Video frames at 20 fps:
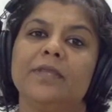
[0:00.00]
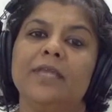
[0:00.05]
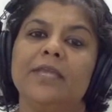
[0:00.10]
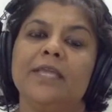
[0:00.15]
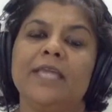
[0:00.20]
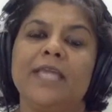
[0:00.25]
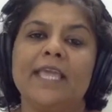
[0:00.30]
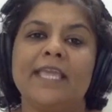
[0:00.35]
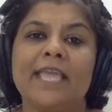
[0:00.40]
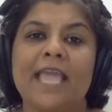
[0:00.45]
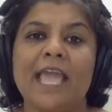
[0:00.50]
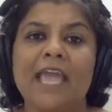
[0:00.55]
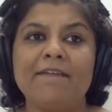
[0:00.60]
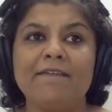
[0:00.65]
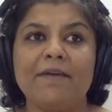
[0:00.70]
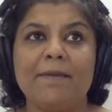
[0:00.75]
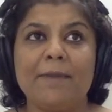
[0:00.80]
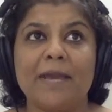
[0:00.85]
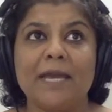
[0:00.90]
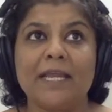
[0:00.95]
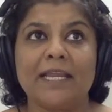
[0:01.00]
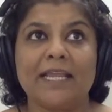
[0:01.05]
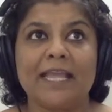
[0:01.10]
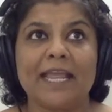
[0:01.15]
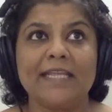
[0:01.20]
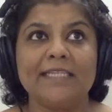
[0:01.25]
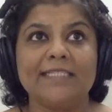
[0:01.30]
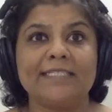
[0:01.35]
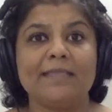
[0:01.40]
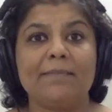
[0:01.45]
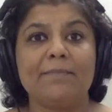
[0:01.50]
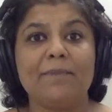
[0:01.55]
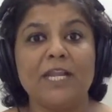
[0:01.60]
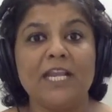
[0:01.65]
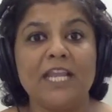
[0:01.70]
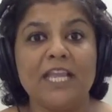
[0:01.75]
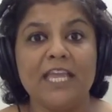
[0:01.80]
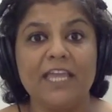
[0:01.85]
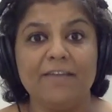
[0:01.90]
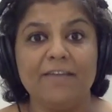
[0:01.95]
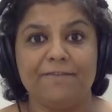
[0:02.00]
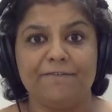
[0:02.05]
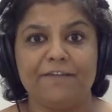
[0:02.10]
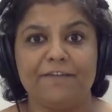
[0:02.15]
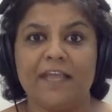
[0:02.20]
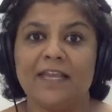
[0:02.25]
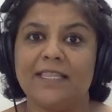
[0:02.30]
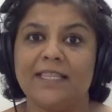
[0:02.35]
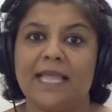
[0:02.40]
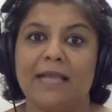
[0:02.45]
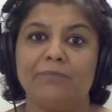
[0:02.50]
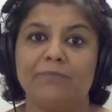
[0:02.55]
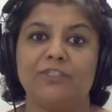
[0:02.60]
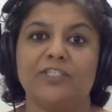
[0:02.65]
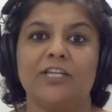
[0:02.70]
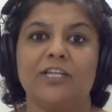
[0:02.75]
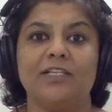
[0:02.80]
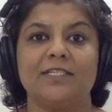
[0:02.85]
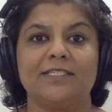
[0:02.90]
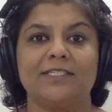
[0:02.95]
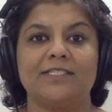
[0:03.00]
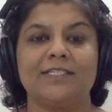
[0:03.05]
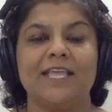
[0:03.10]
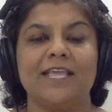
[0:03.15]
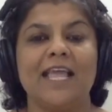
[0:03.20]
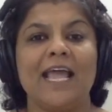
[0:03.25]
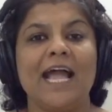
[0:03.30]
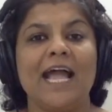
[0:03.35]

He gave Americans the belief in themselves.